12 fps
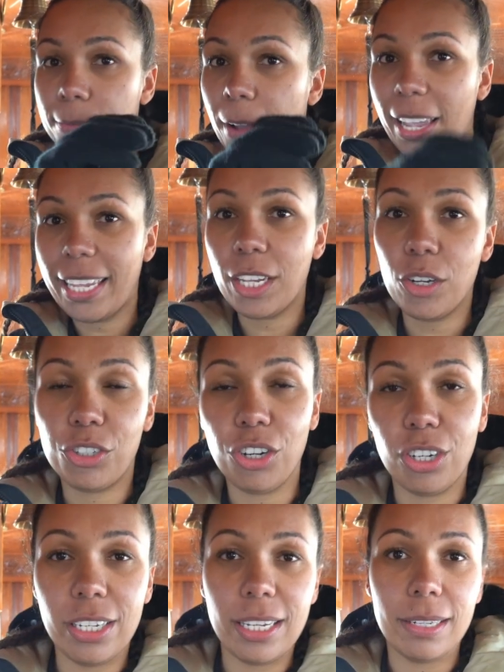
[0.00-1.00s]
a Viking hot
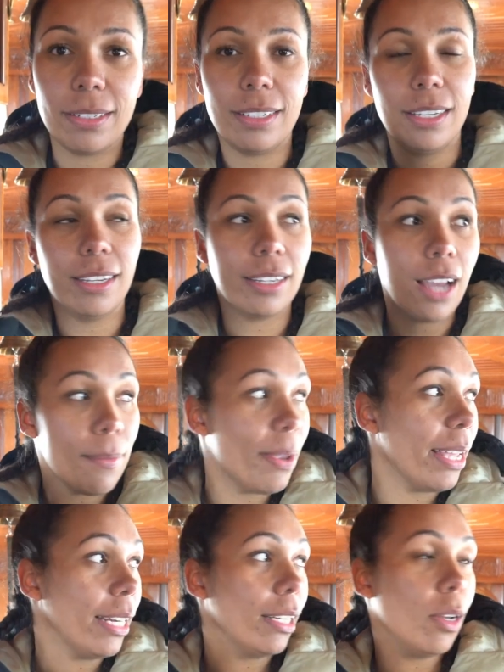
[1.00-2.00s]
chocolate to come
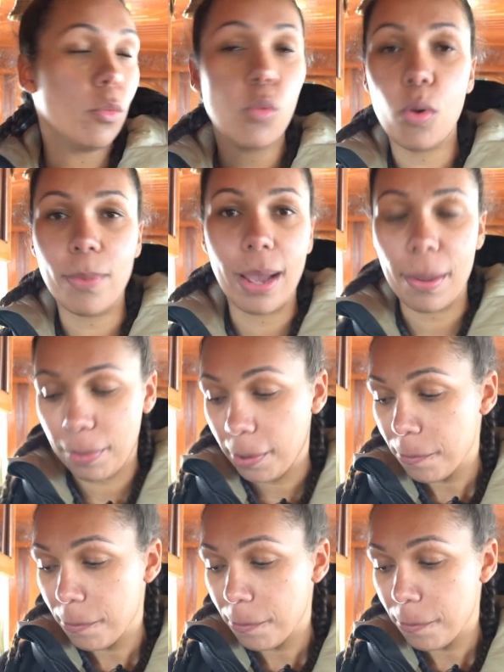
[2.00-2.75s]
in, warm up.